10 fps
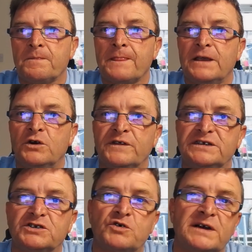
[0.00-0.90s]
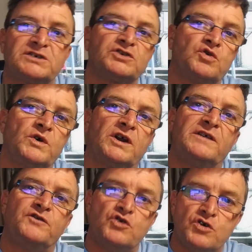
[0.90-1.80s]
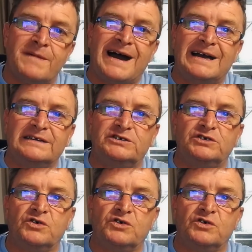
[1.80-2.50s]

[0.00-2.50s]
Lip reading: These are the questions going on in their minds,